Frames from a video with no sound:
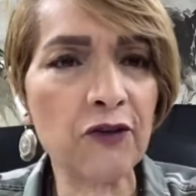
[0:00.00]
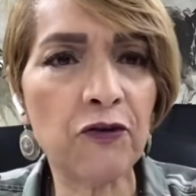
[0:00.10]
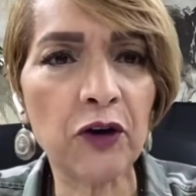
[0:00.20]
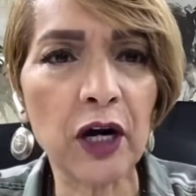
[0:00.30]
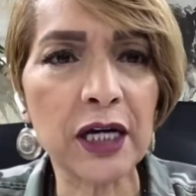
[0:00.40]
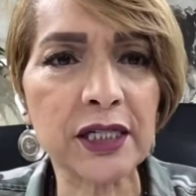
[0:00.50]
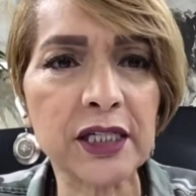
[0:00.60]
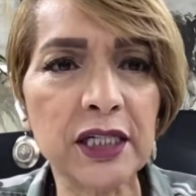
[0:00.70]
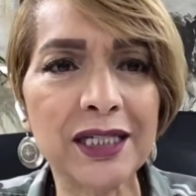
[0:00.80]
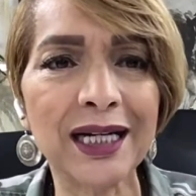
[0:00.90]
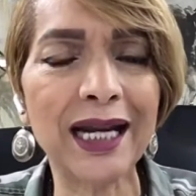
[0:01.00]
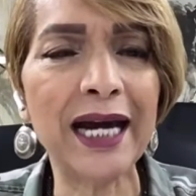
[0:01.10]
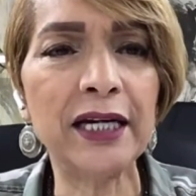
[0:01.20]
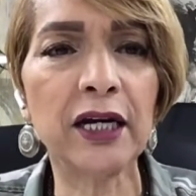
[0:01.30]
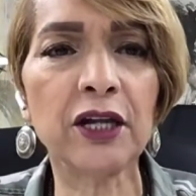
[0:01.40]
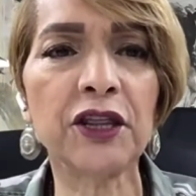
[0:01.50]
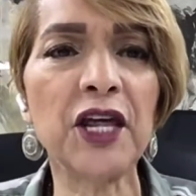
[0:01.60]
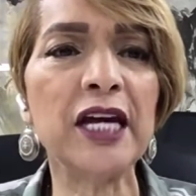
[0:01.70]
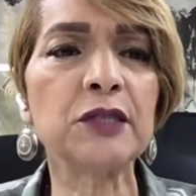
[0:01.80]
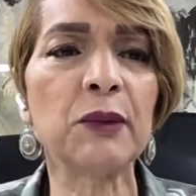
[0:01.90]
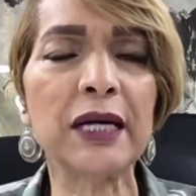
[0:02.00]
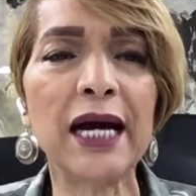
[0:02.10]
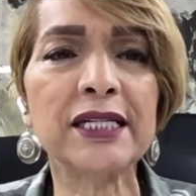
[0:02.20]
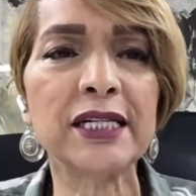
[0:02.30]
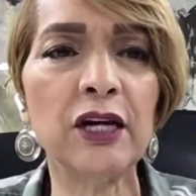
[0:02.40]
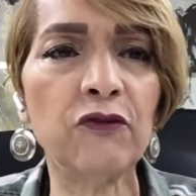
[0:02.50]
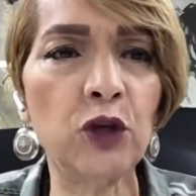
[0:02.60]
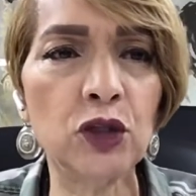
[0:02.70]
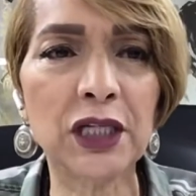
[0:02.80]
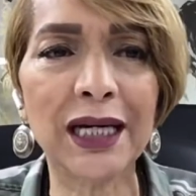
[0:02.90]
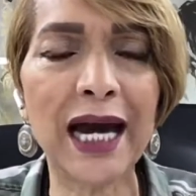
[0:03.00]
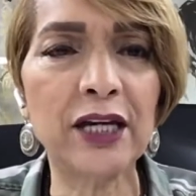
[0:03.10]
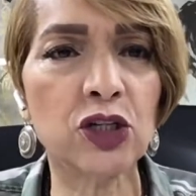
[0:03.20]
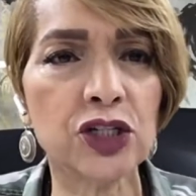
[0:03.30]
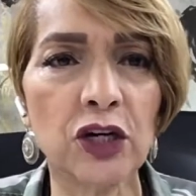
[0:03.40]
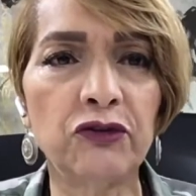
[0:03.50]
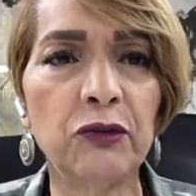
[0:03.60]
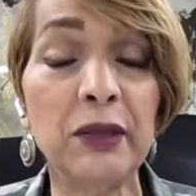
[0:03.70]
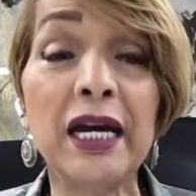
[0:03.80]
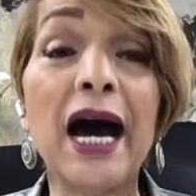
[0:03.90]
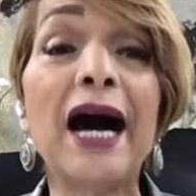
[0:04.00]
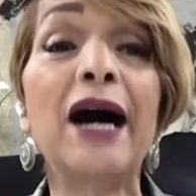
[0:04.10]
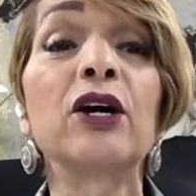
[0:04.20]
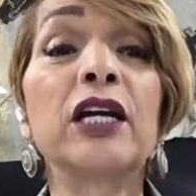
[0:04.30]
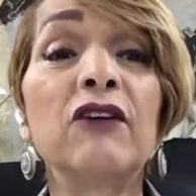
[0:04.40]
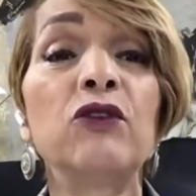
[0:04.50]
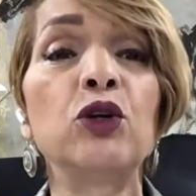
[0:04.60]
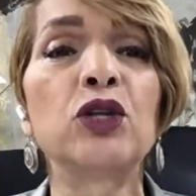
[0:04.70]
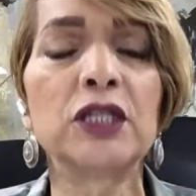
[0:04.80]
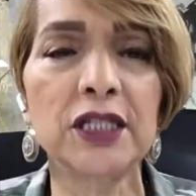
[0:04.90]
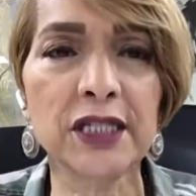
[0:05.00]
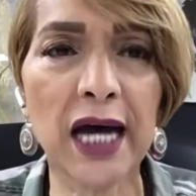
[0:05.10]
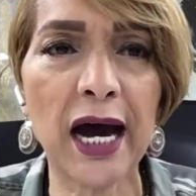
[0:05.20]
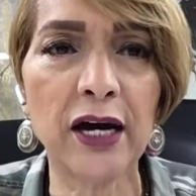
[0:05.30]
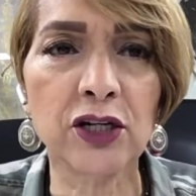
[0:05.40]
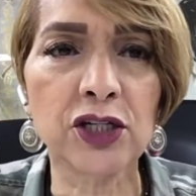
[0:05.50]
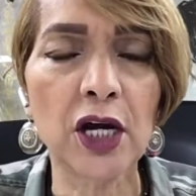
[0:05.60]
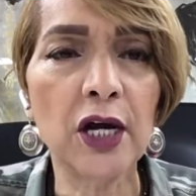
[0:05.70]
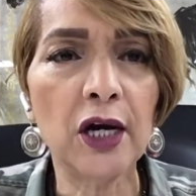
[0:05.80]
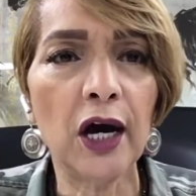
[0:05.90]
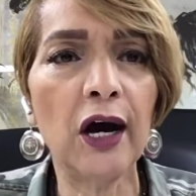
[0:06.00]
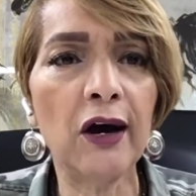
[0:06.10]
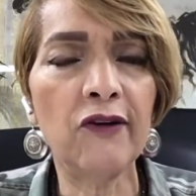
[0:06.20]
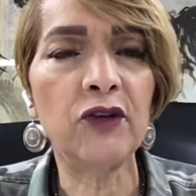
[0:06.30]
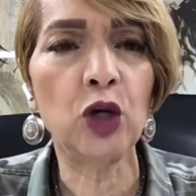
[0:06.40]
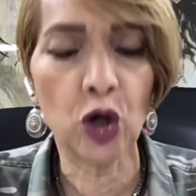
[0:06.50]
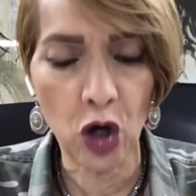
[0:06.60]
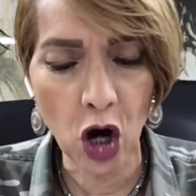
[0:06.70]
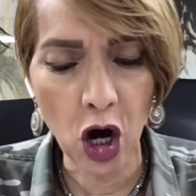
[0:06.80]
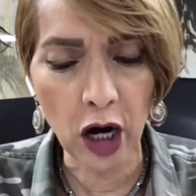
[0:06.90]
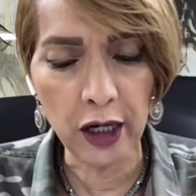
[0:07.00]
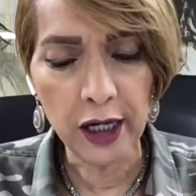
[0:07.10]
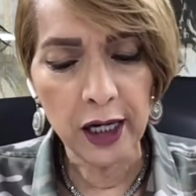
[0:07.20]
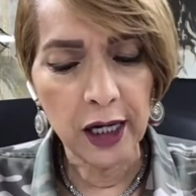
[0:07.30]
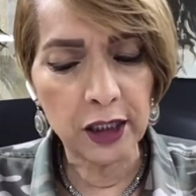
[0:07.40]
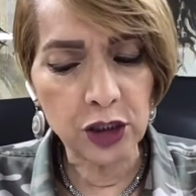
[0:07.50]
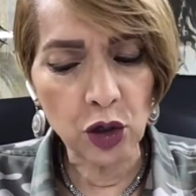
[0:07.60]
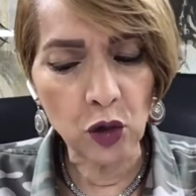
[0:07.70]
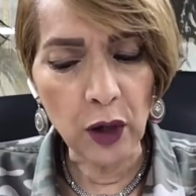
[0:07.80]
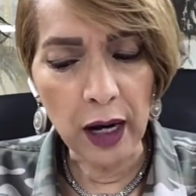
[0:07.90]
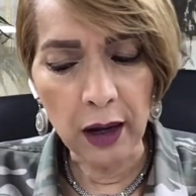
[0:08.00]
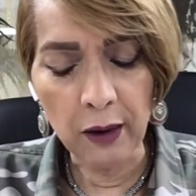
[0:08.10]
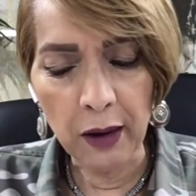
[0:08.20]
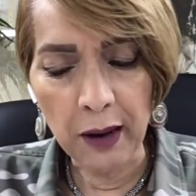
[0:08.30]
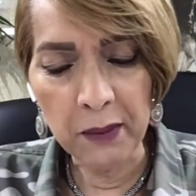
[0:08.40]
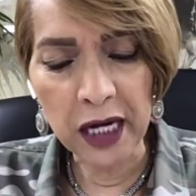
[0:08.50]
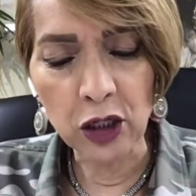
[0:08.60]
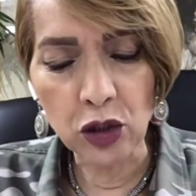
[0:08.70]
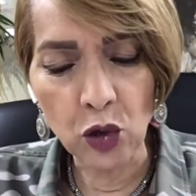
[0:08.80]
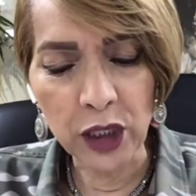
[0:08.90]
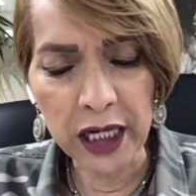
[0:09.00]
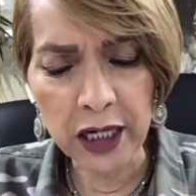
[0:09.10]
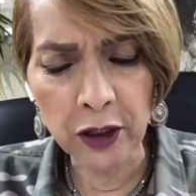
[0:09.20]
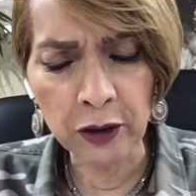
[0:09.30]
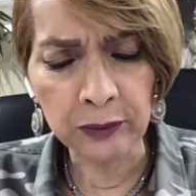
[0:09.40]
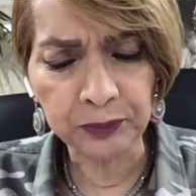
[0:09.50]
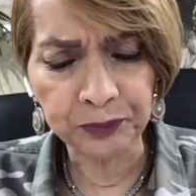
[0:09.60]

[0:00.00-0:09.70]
for us to delight in other things. But God said, if you delight yourself in me, I'll give you the desires of your heart. And so I, I made a note here